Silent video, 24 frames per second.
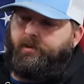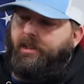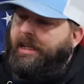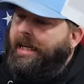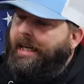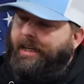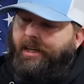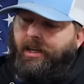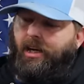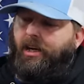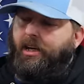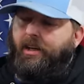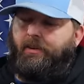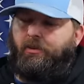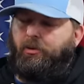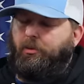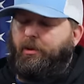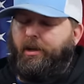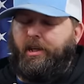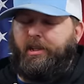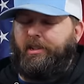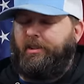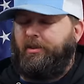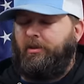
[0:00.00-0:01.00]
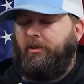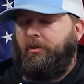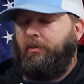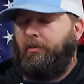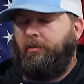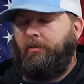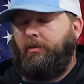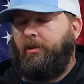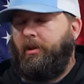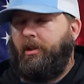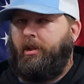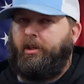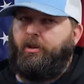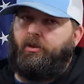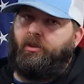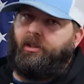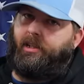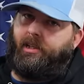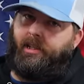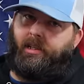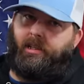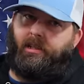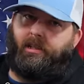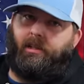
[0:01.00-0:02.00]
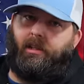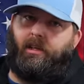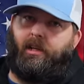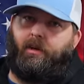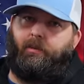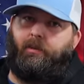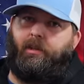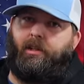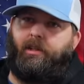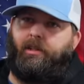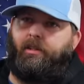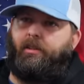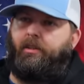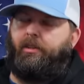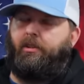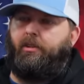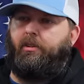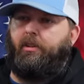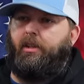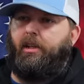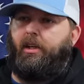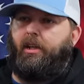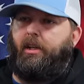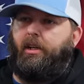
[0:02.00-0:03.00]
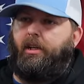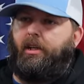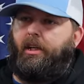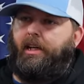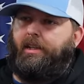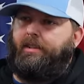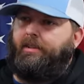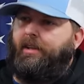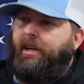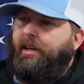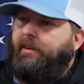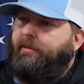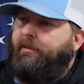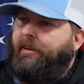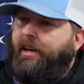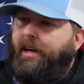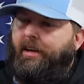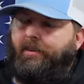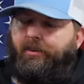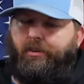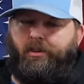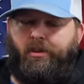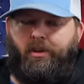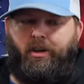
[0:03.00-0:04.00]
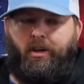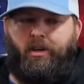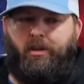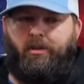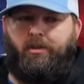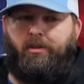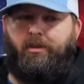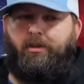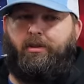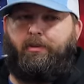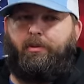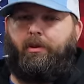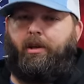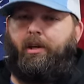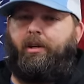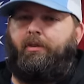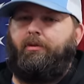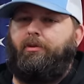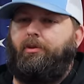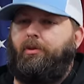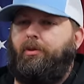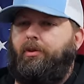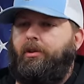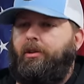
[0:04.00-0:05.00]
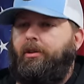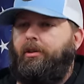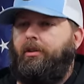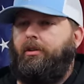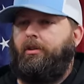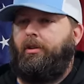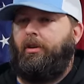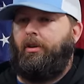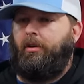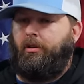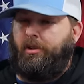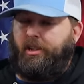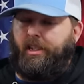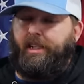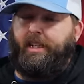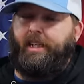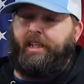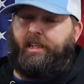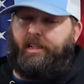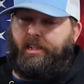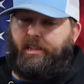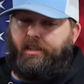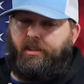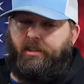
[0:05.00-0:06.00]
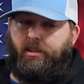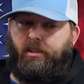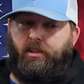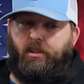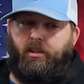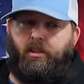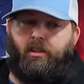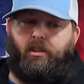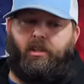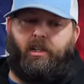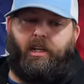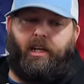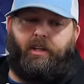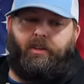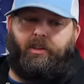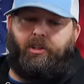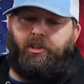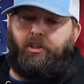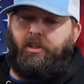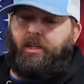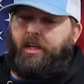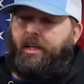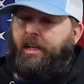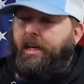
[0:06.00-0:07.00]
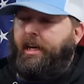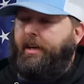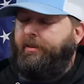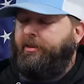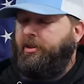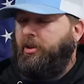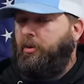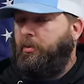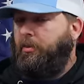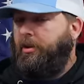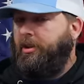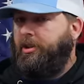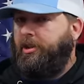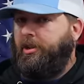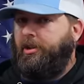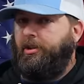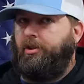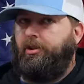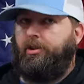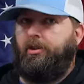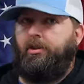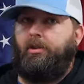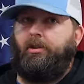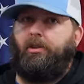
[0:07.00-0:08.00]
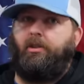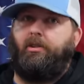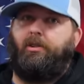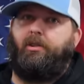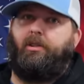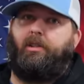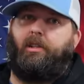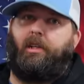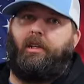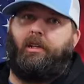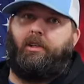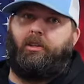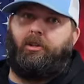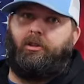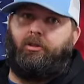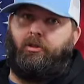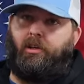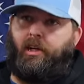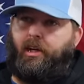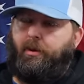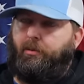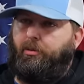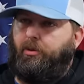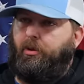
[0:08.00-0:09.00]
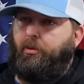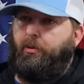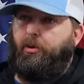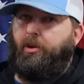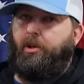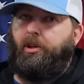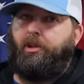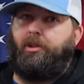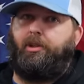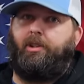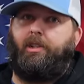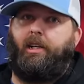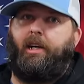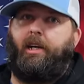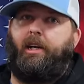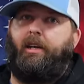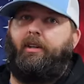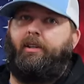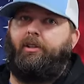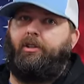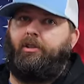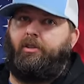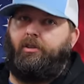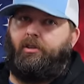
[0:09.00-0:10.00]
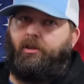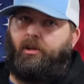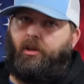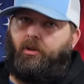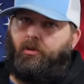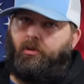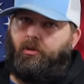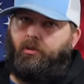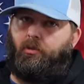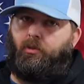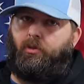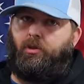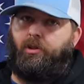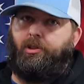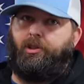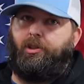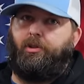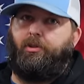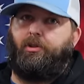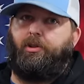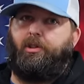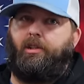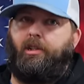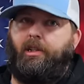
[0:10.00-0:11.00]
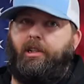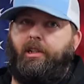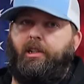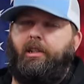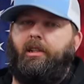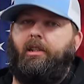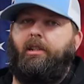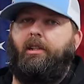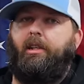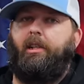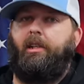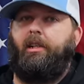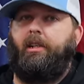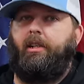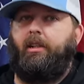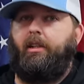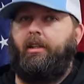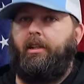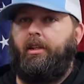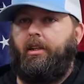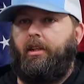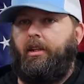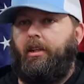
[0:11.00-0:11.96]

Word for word: and not everybody's gonna gonna get it. I mean, you, it's like five hundred dollars to apply for it or to get it, and then you got to have so much insurance, mm-hmm. and you mm-hmm. got to pretty much say that you're the only one using it, and